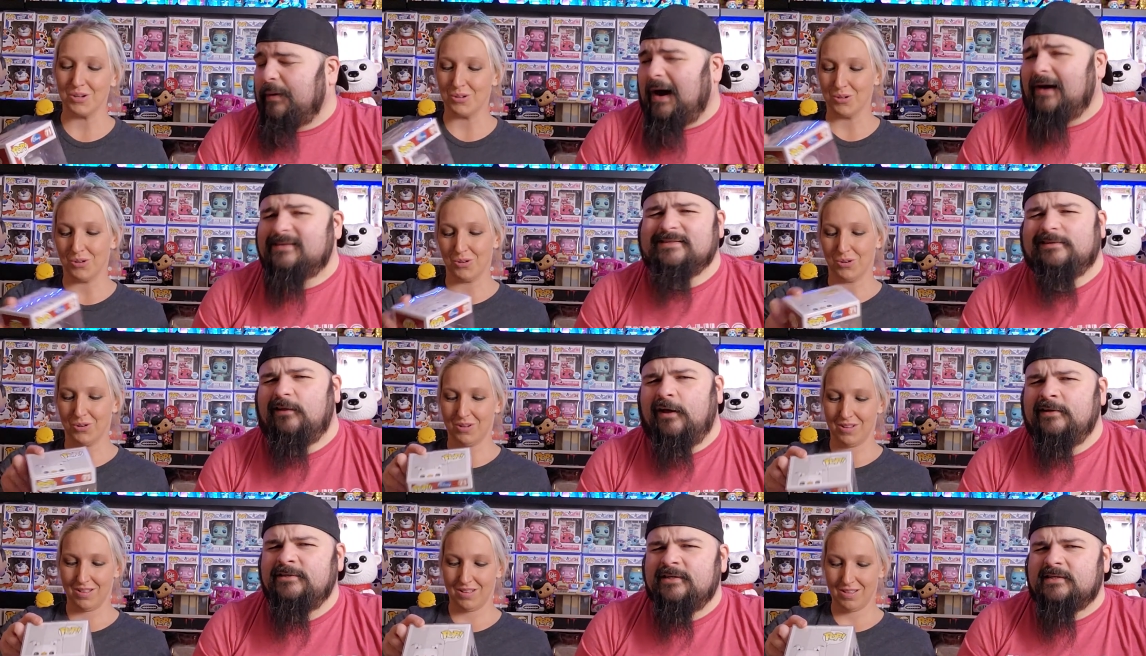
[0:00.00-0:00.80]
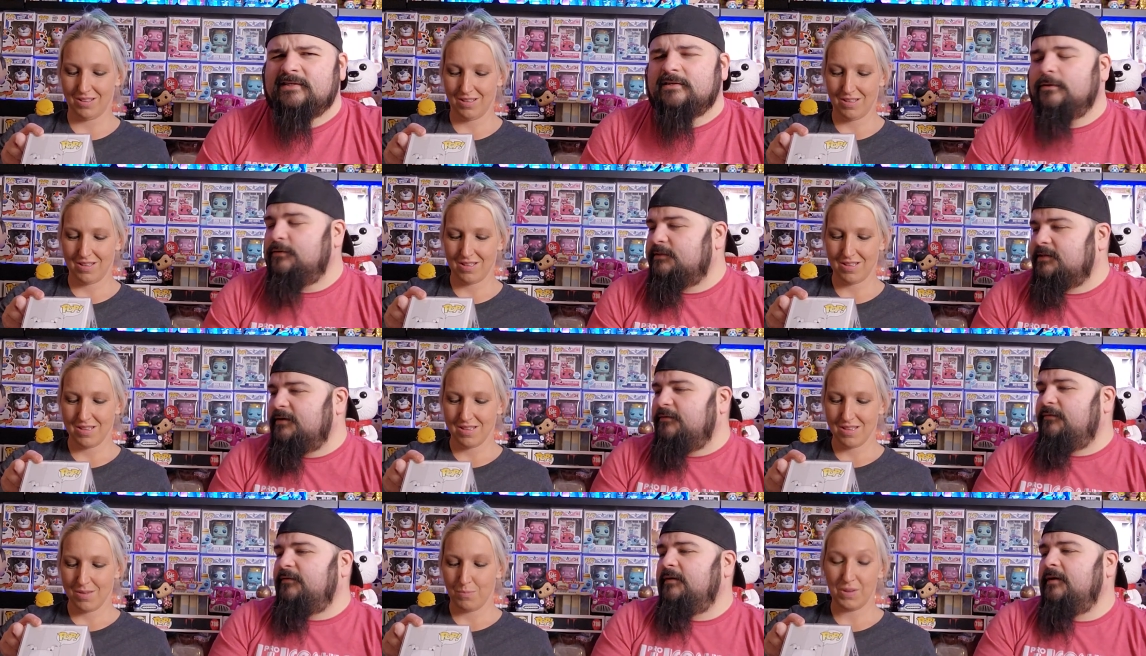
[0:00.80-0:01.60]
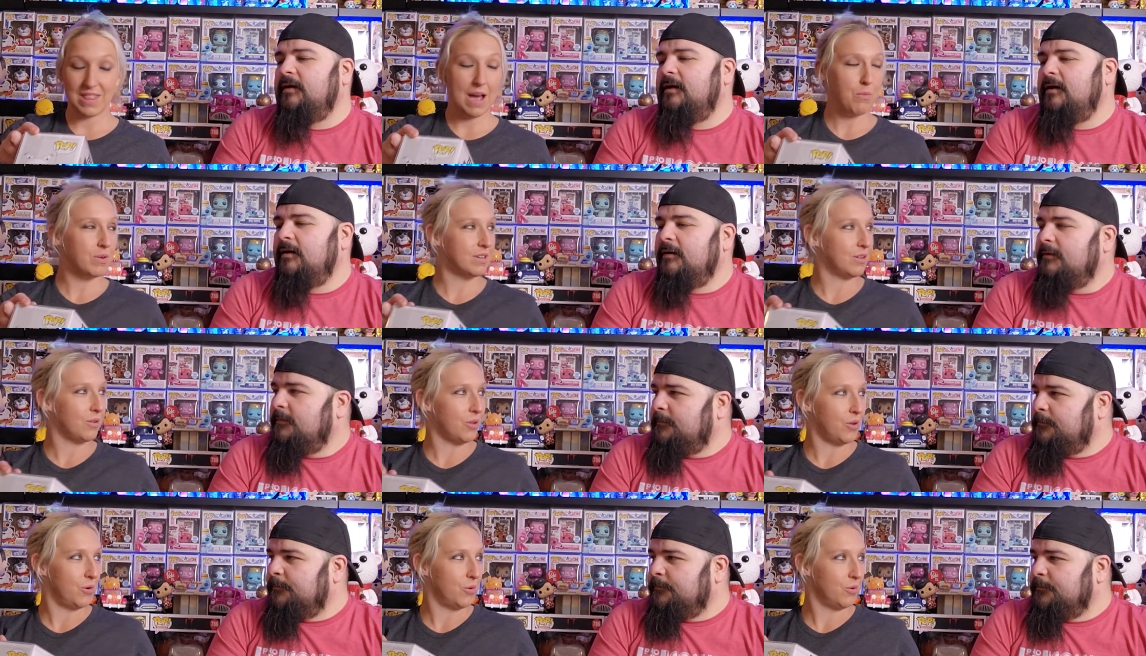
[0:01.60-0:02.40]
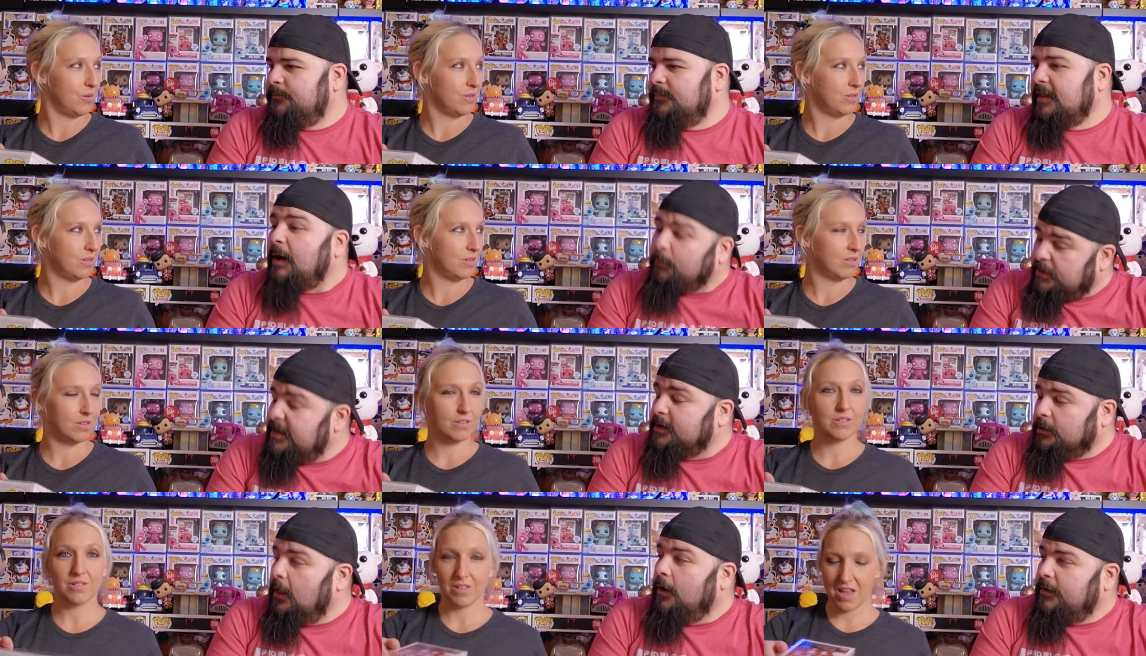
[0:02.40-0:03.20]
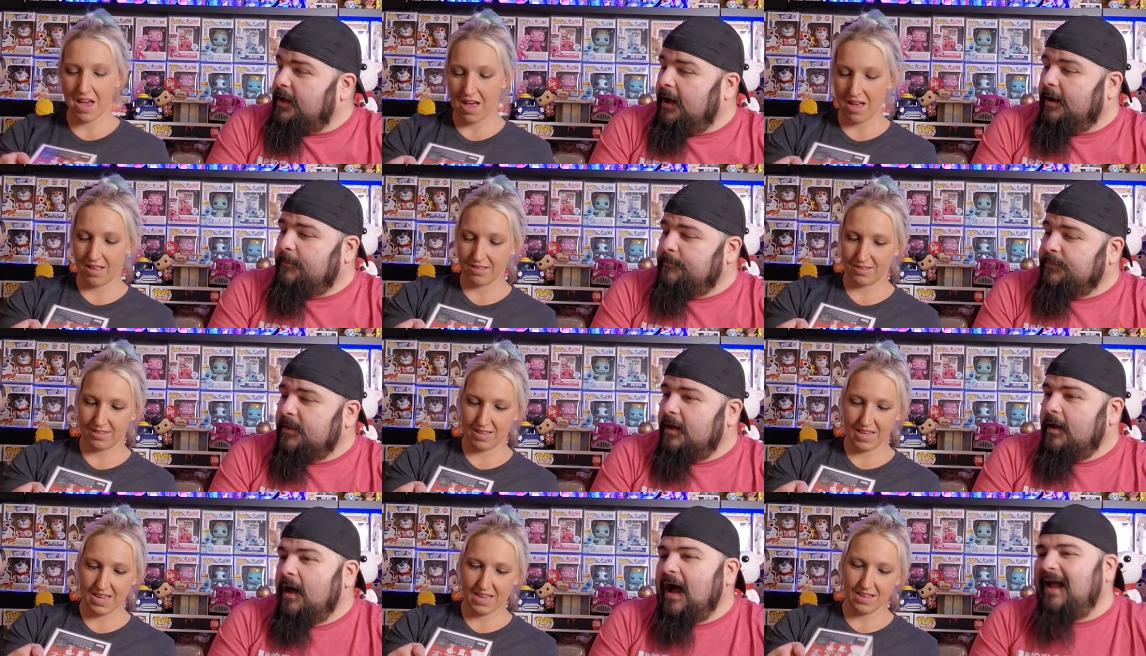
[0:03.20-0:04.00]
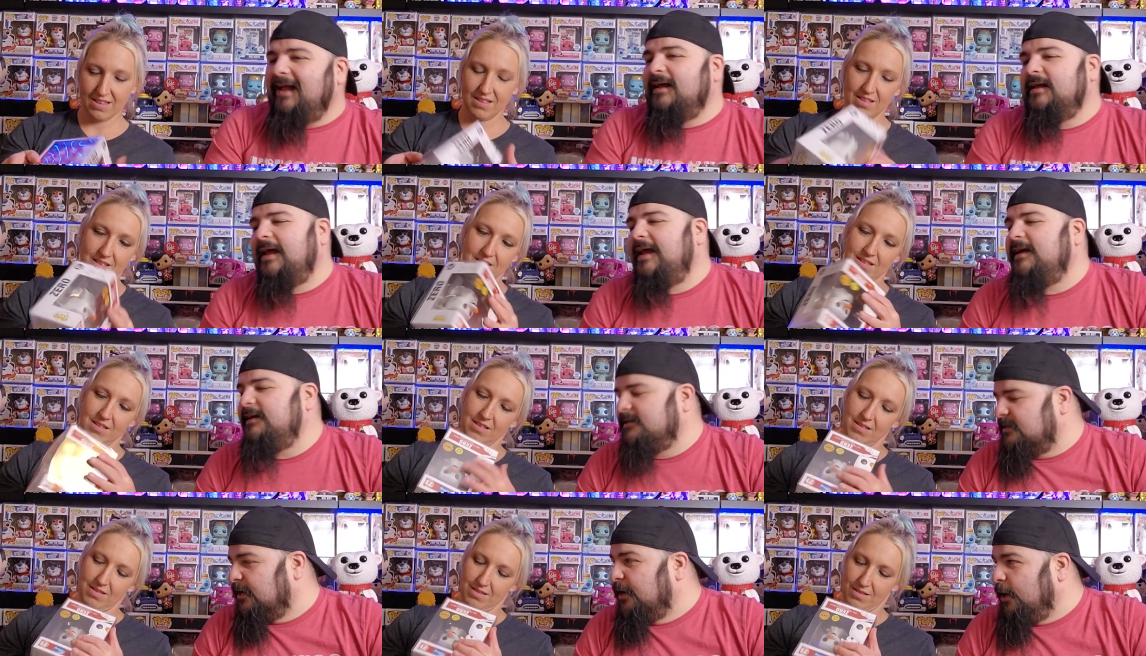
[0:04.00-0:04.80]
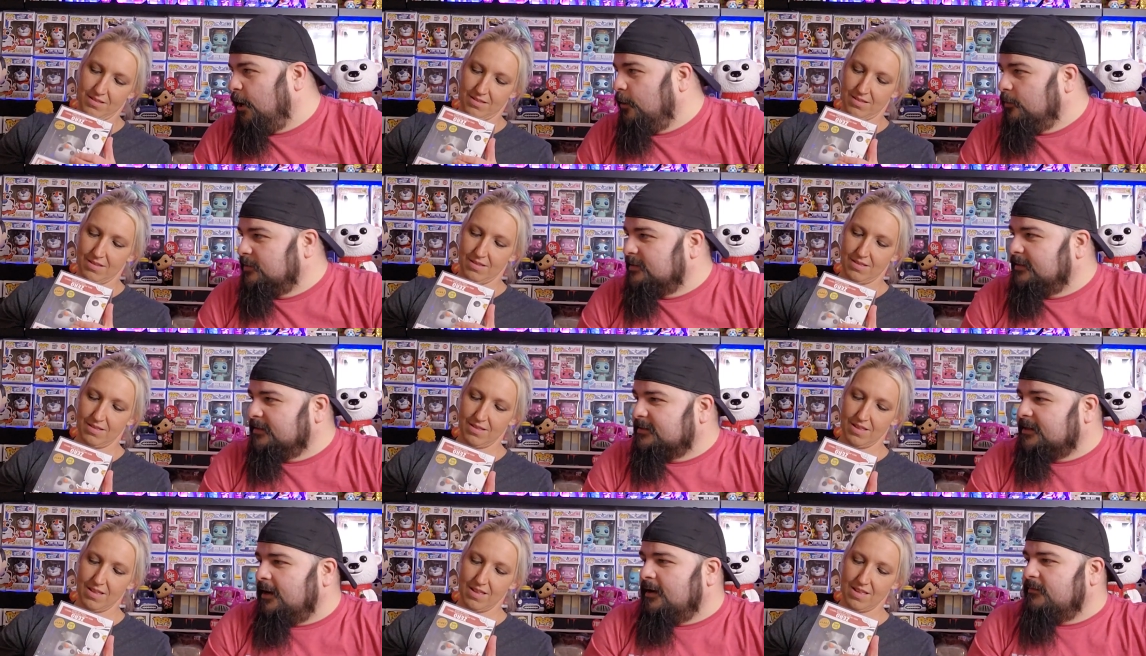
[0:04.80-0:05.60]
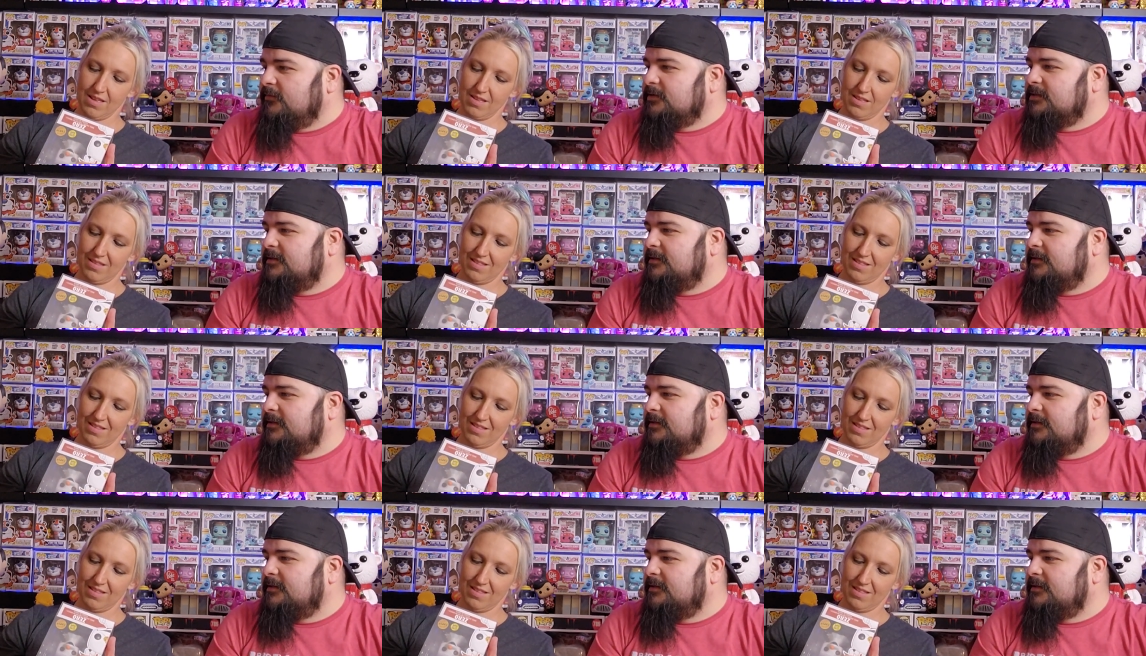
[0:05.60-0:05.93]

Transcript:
Speaker 1: box oh. lunch exclusive.
Speaker 2: But that one glue.
Speaker 1: That one did glow, yeah. yeah. See? I, it, he is a ghost. That's kind of his